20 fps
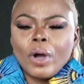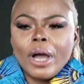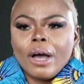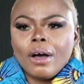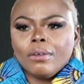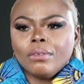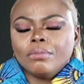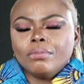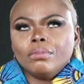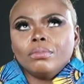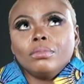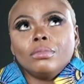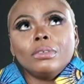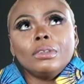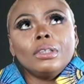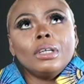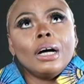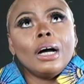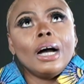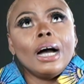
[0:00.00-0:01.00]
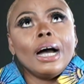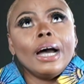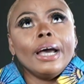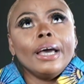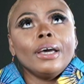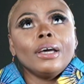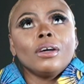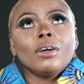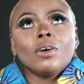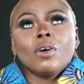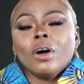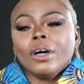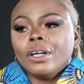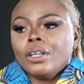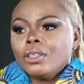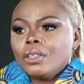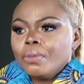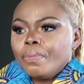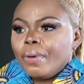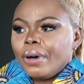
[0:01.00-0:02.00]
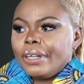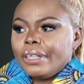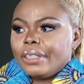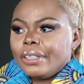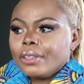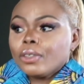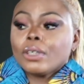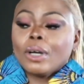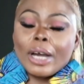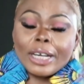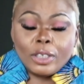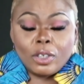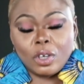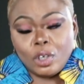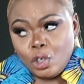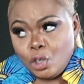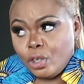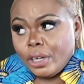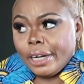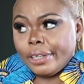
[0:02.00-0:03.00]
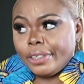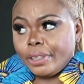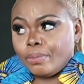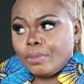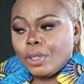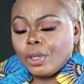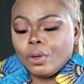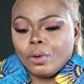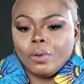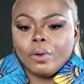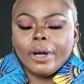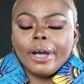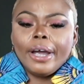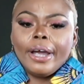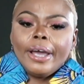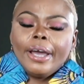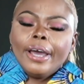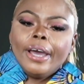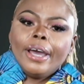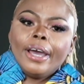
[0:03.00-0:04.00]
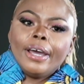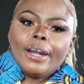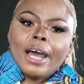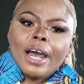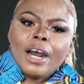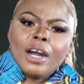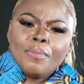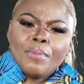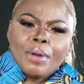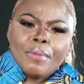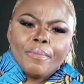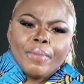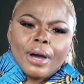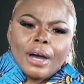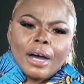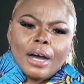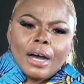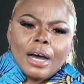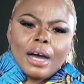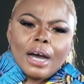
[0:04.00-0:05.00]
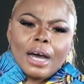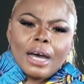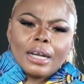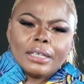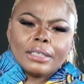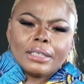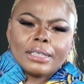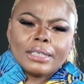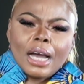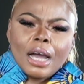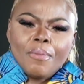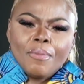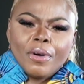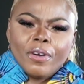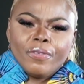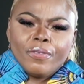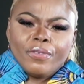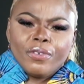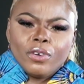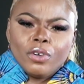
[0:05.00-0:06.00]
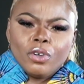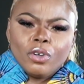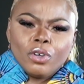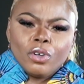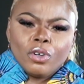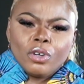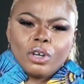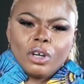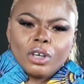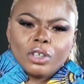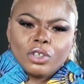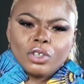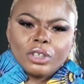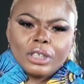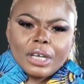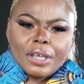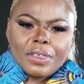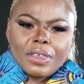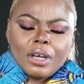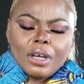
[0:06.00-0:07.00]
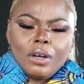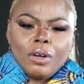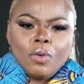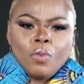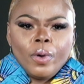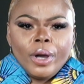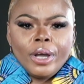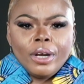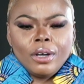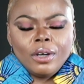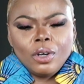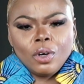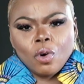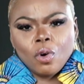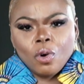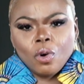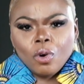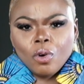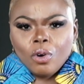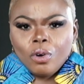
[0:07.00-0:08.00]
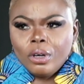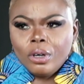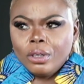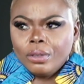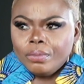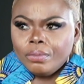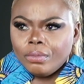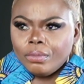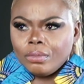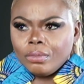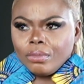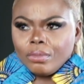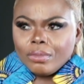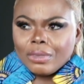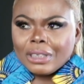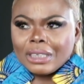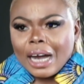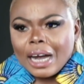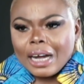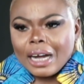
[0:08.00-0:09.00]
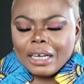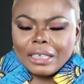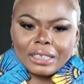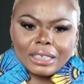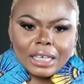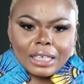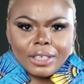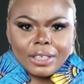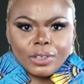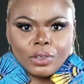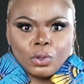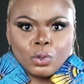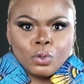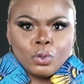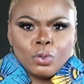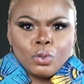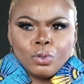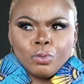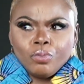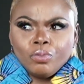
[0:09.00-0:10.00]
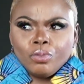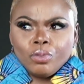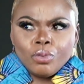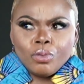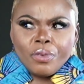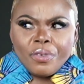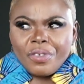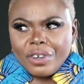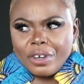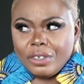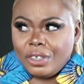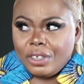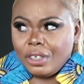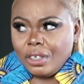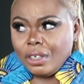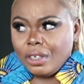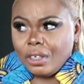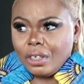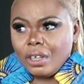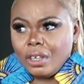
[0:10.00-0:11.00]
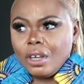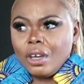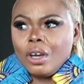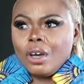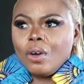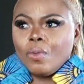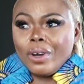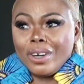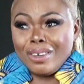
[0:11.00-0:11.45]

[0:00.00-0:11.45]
Well, I got into politics. I studied journalism though. Okay. And I remember at the time of Goodluck Jonathan when the whole saga started two two thirteen mm.